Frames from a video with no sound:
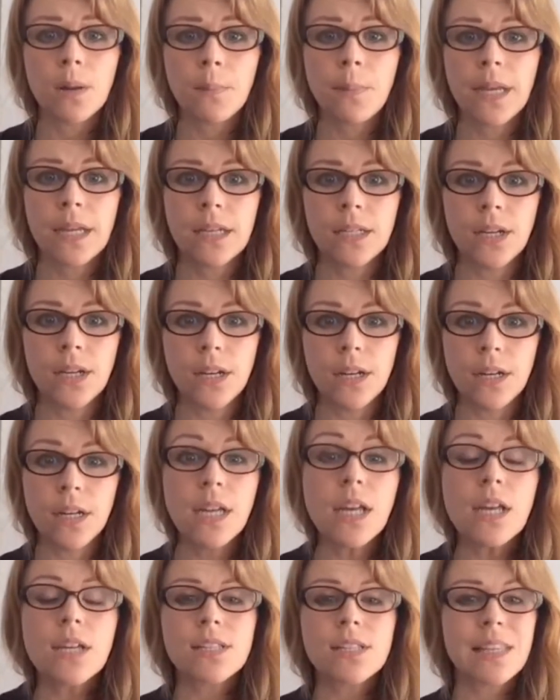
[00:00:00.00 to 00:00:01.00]
opinion.
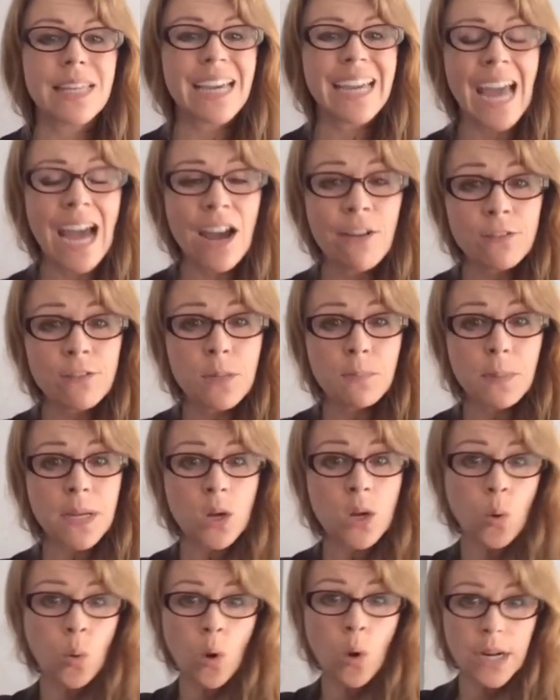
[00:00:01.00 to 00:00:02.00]
So they have to be
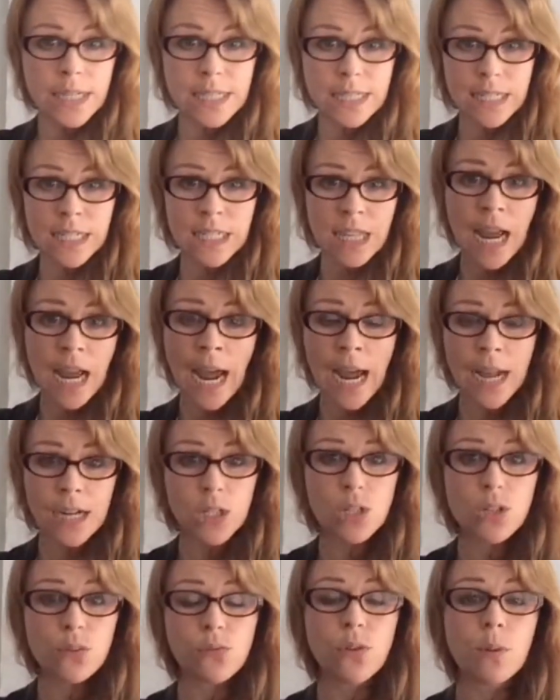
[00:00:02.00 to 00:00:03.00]
quite
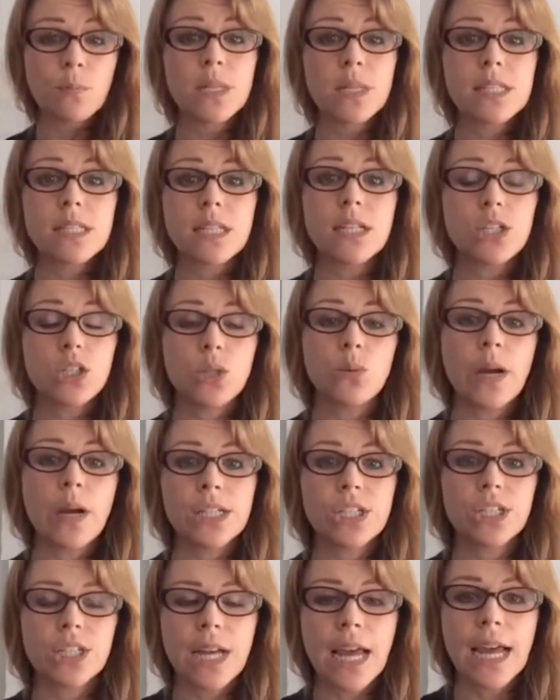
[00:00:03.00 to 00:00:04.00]
detached from the
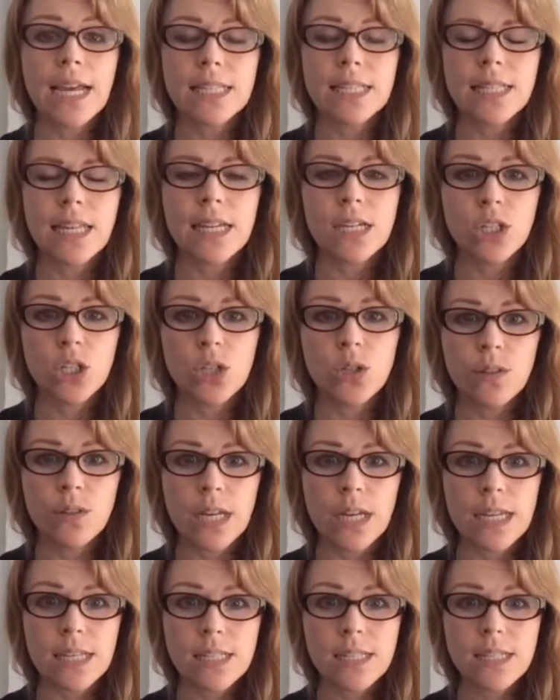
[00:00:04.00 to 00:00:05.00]
situation as they do
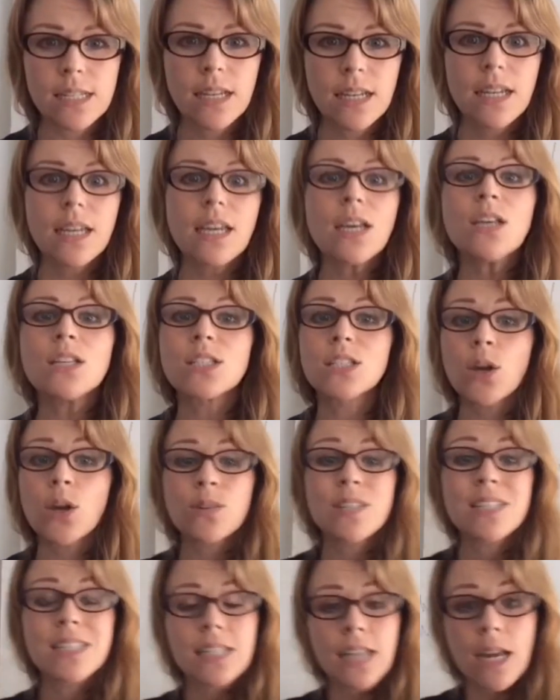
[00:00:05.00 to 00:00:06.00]
this. So,
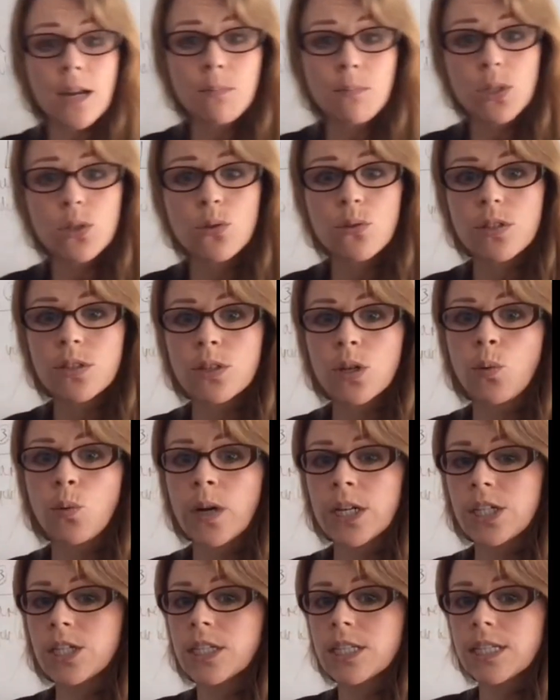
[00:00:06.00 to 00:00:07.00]
same sorts of
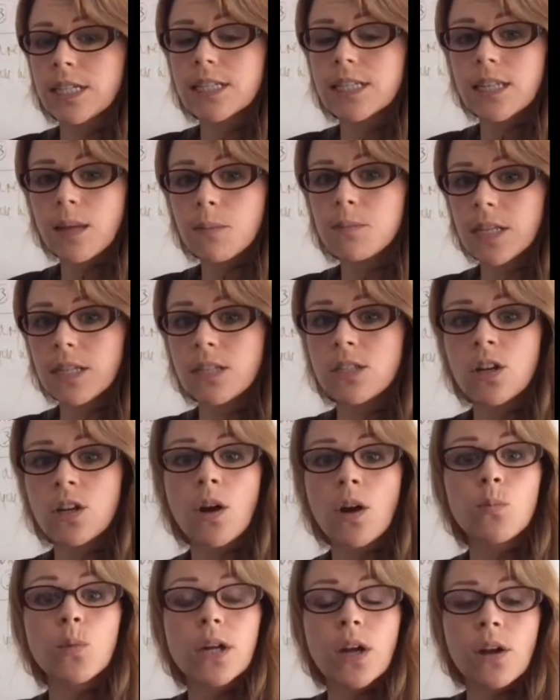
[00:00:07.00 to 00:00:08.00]
questions, except this
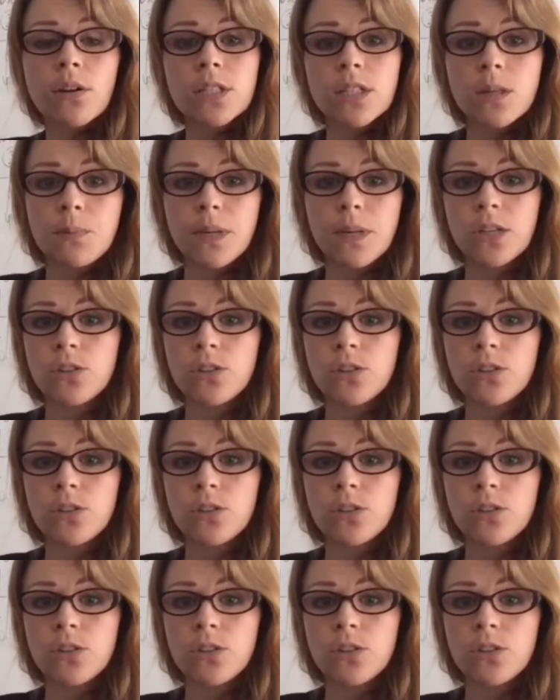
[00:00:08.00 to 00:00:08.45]
time we're going to be